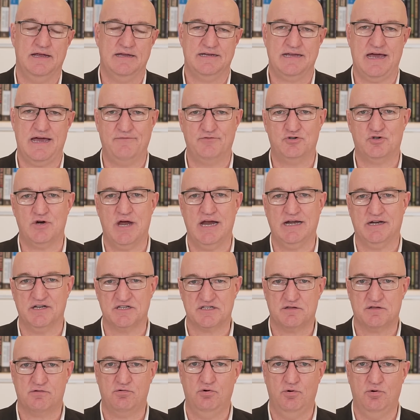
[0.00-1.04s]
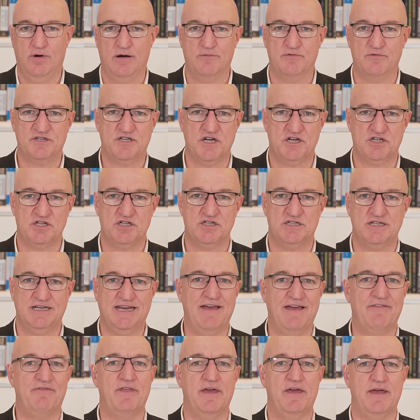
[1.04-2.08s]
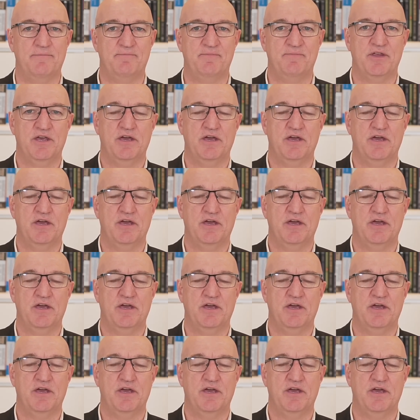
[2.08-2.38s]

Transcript: have dragged us through a recession to get there.